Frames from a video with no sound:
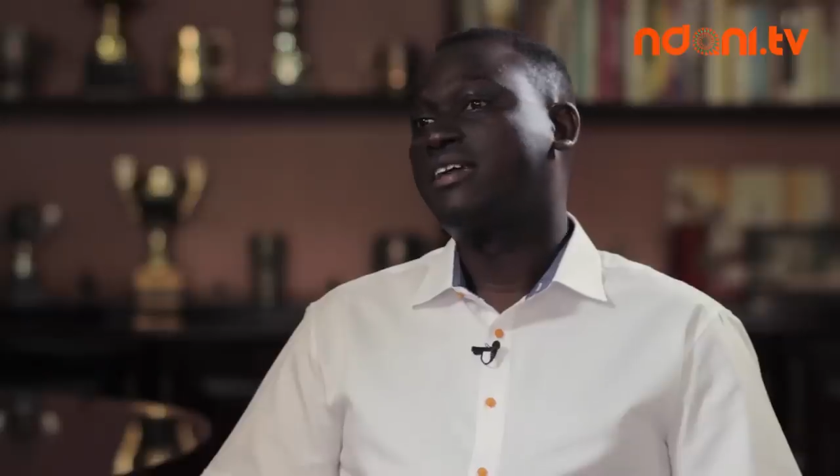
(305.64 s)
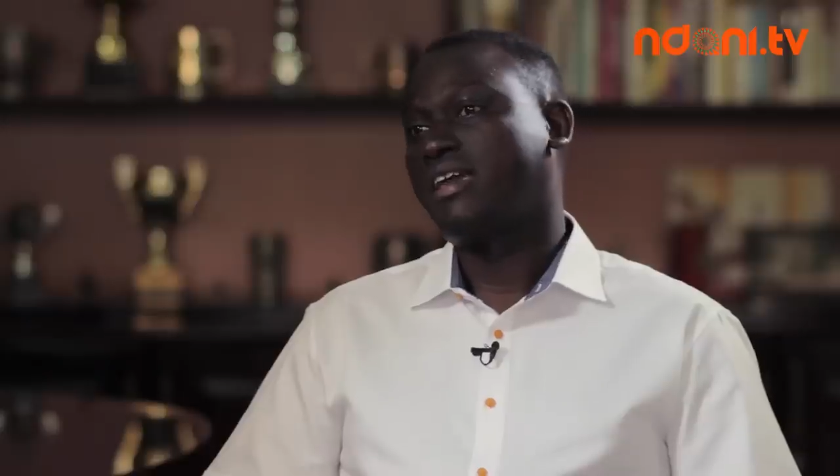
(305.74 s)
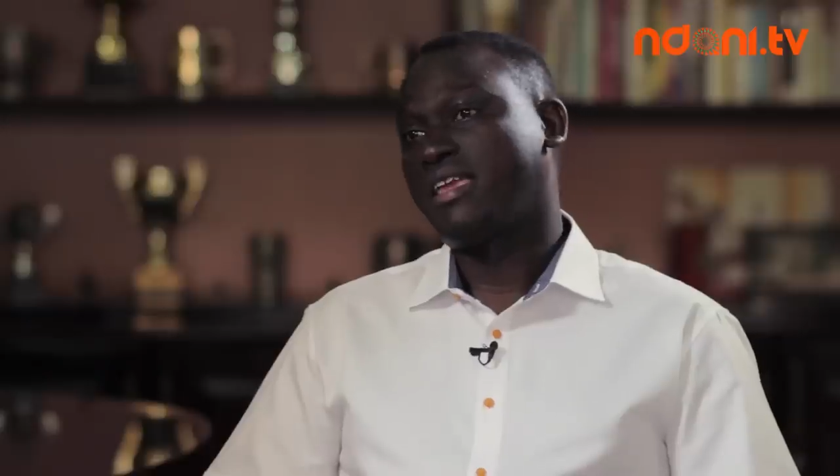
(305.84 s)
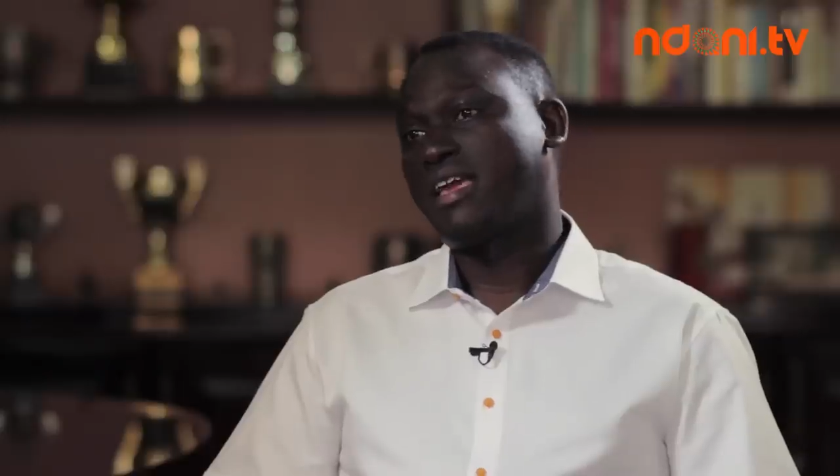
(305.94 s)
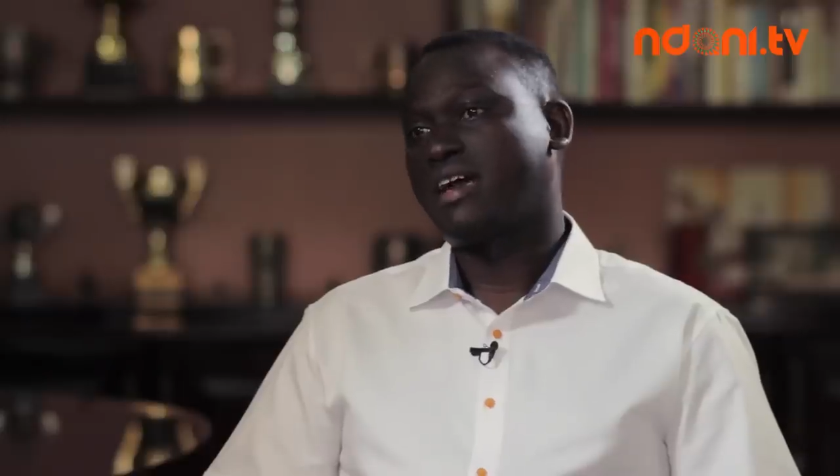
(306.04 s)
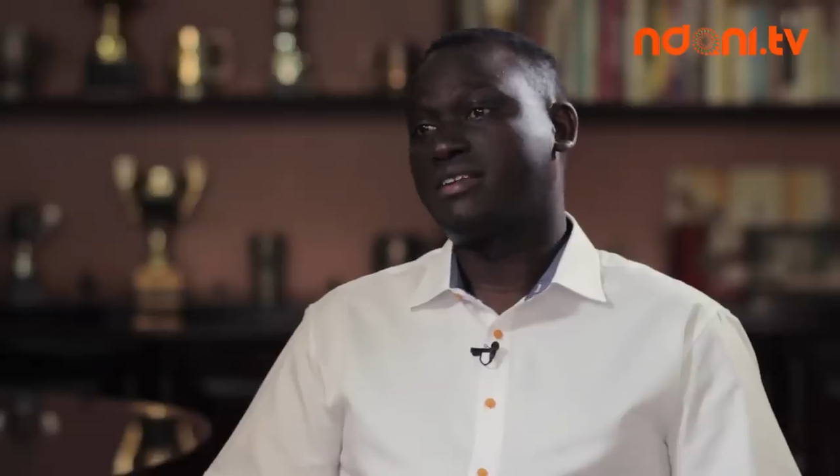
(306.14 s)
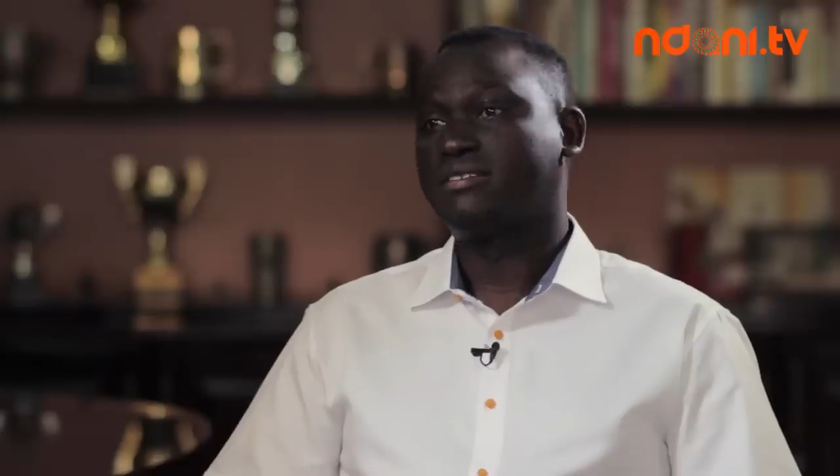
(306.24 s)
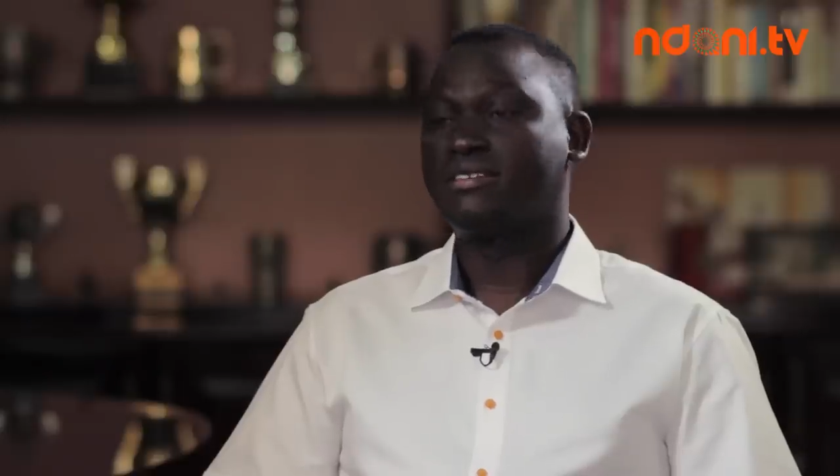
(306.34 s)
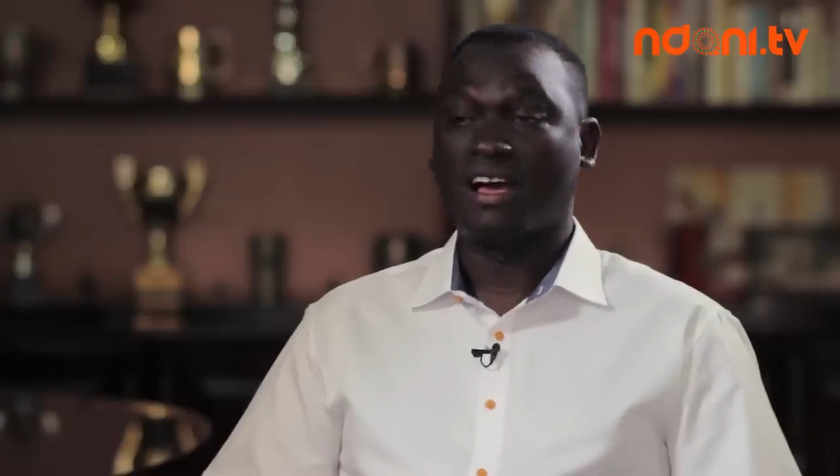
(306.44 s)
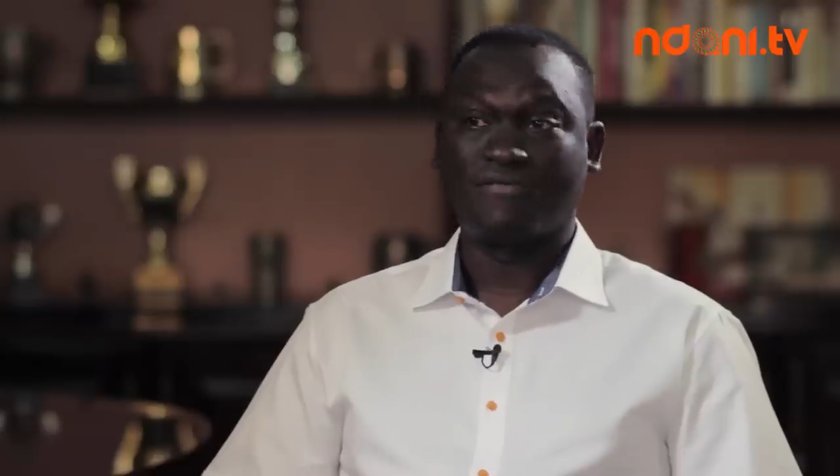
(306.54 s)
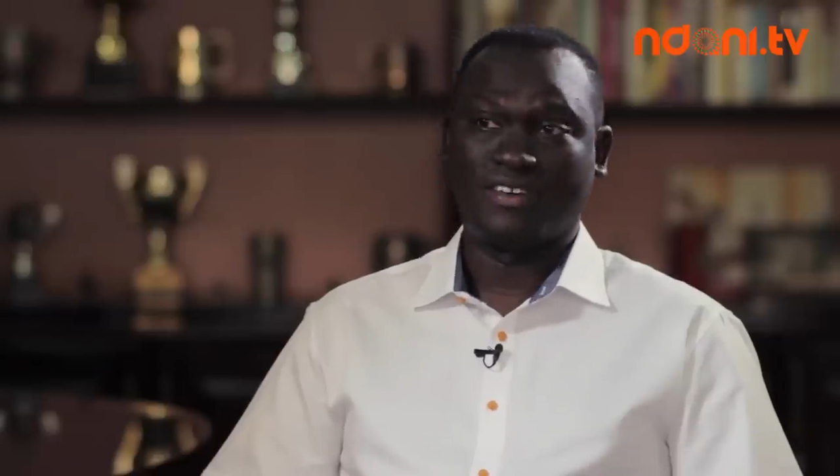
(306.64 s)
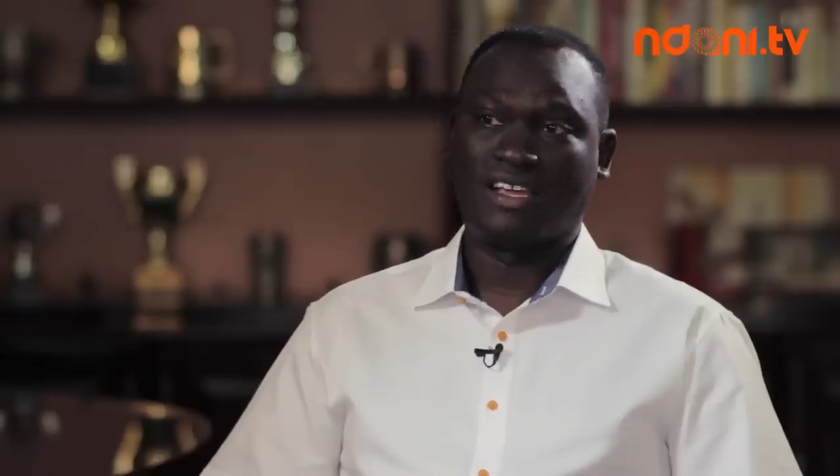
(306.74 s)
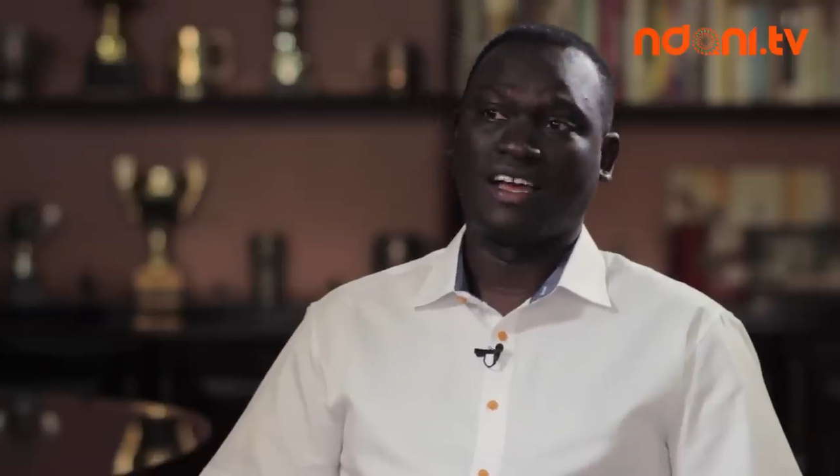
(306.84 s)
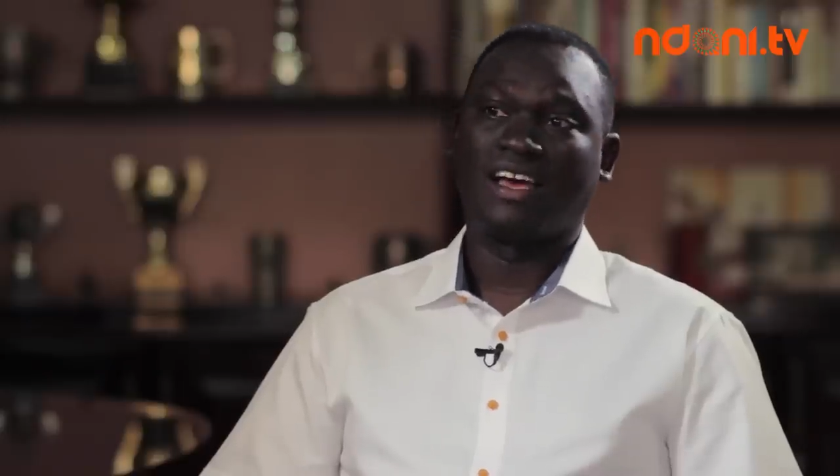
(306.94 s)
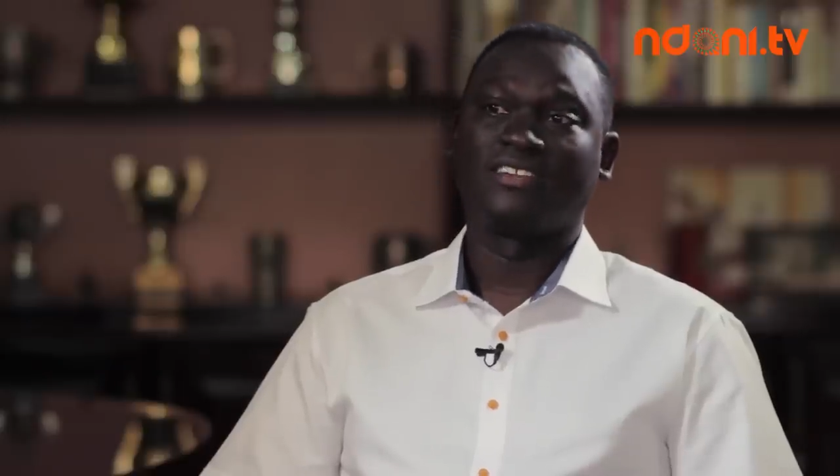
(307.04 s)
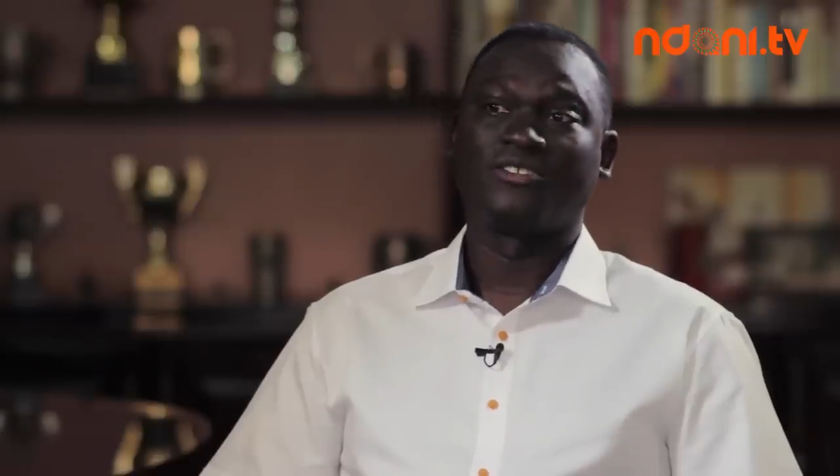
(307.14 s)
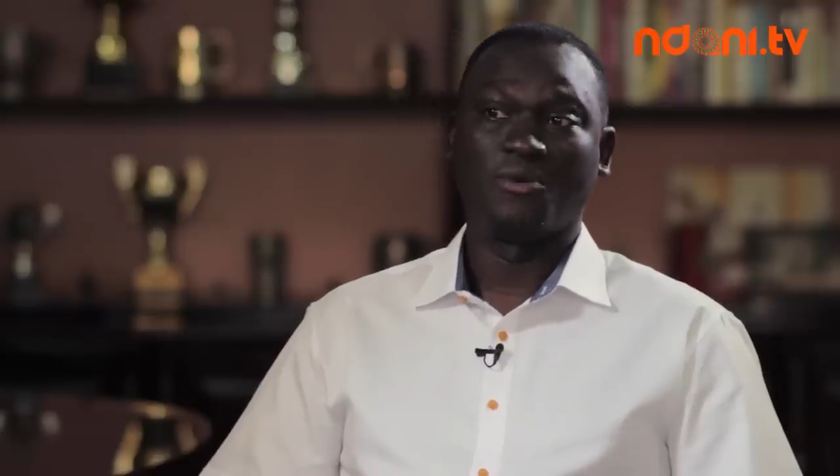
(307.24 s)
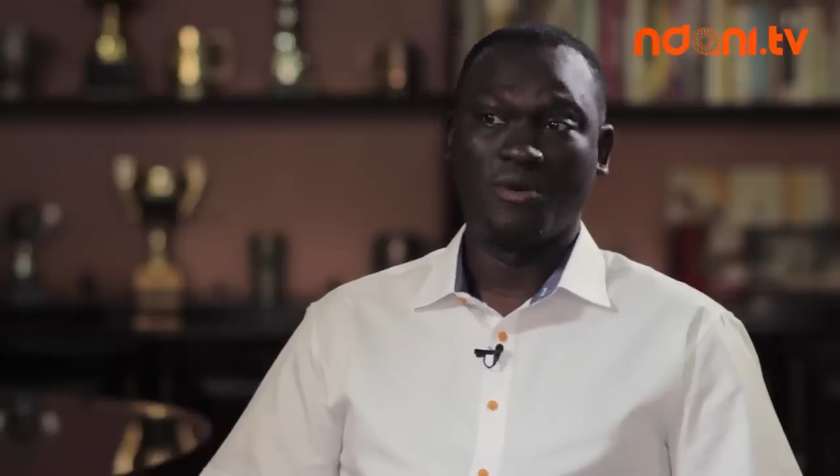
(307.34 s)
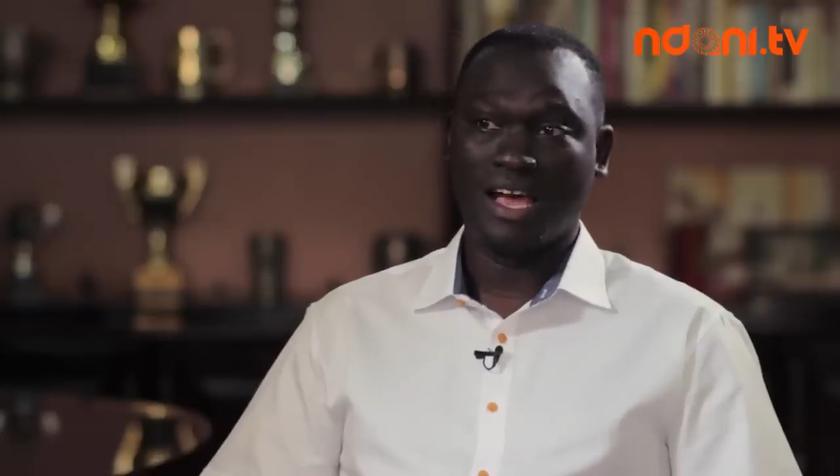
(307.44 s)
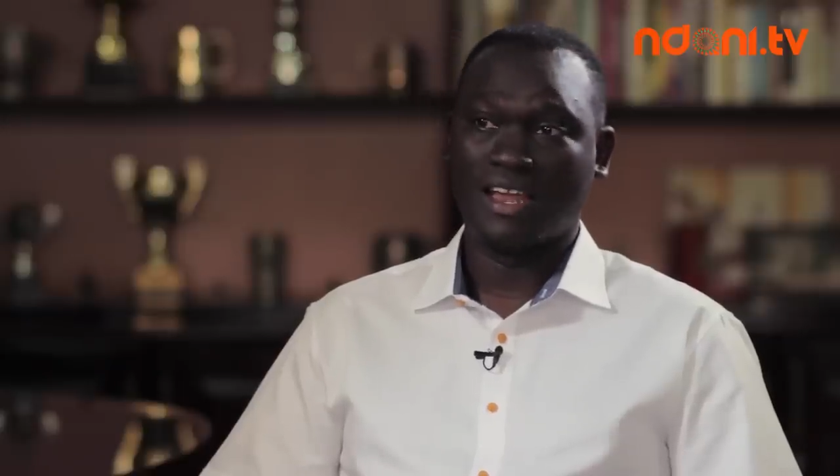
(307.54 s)
Kenyans,
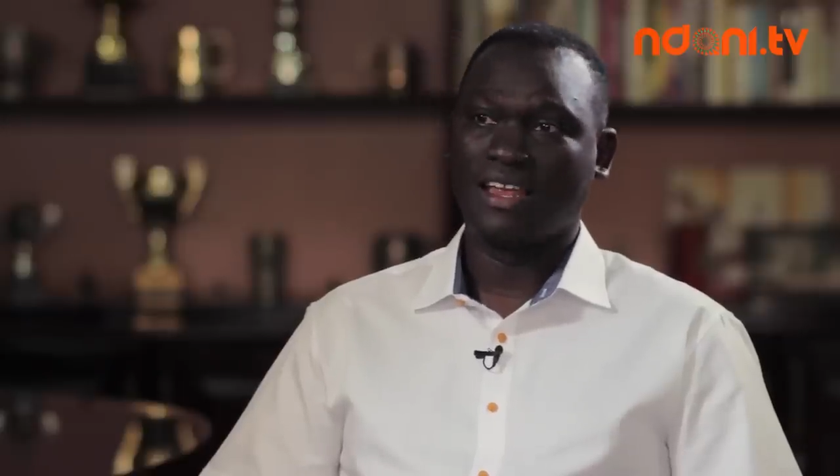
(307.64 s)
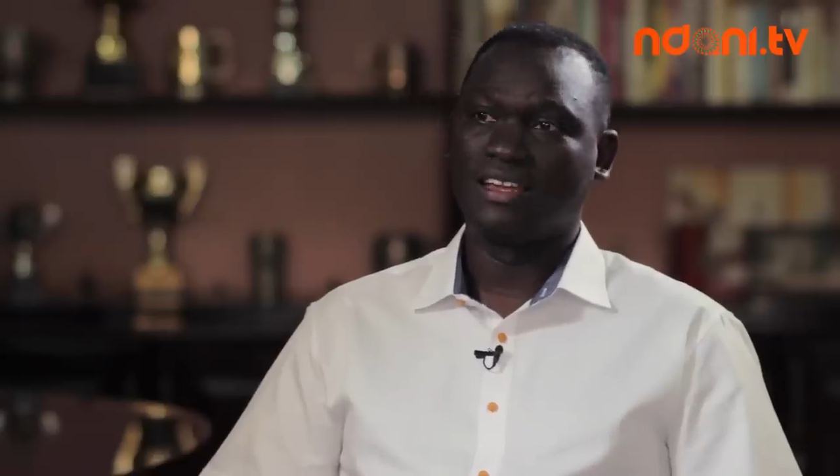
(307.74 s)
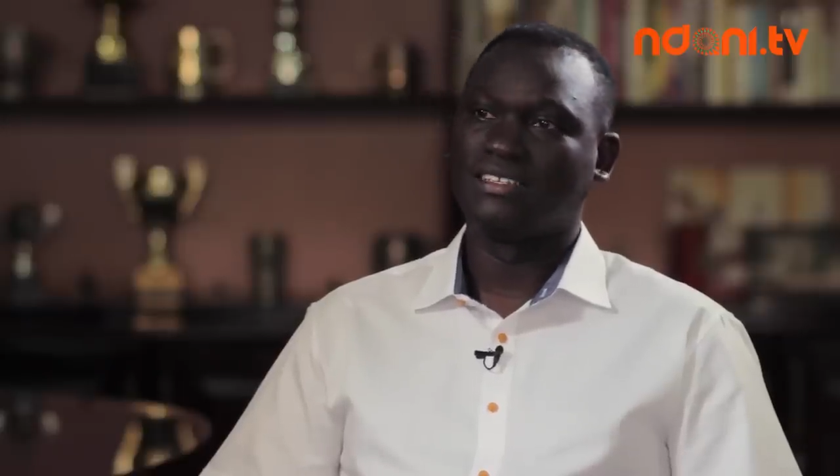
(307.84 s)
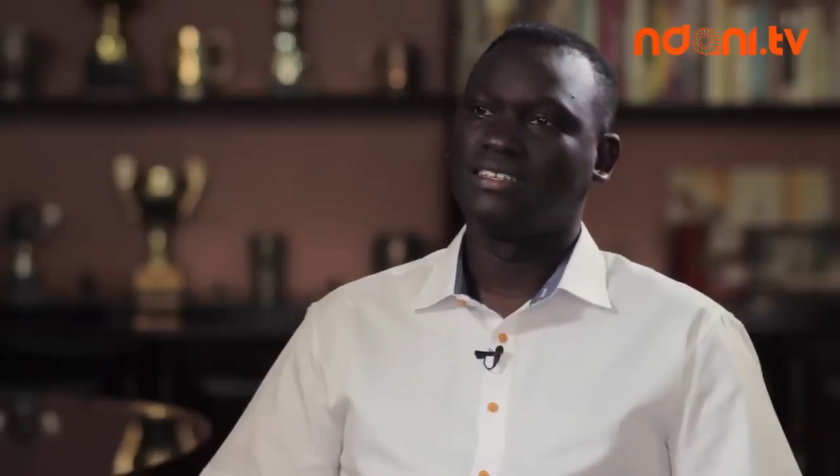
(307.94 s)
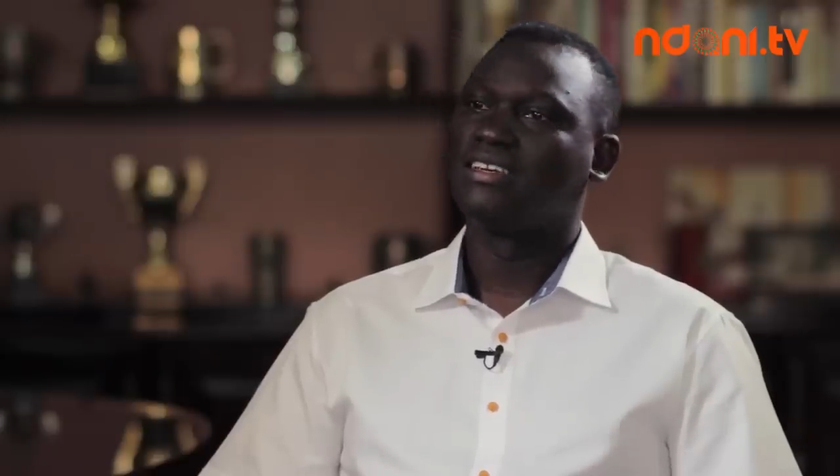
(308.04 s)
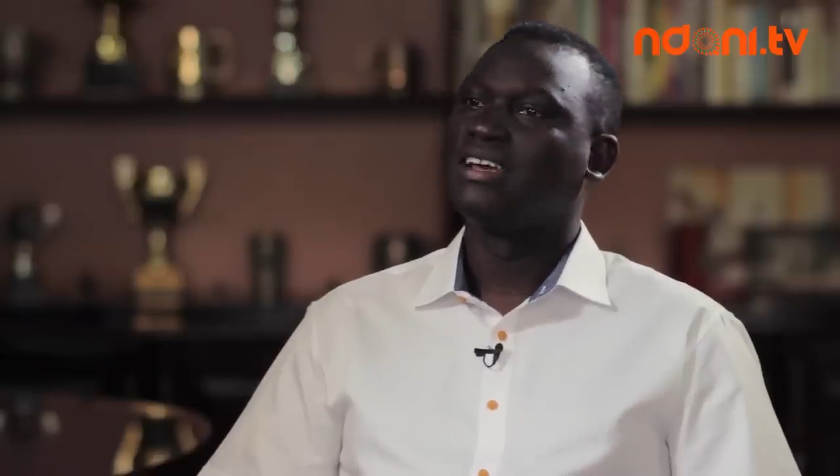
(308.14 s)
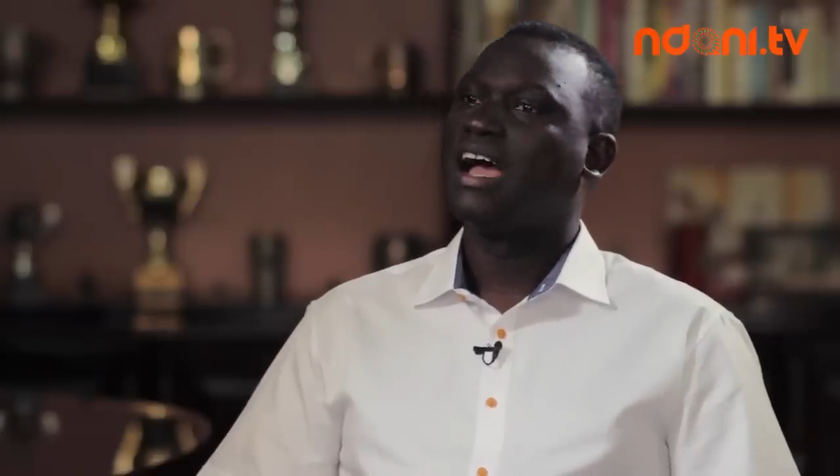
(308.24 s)
Africans, Ugandans,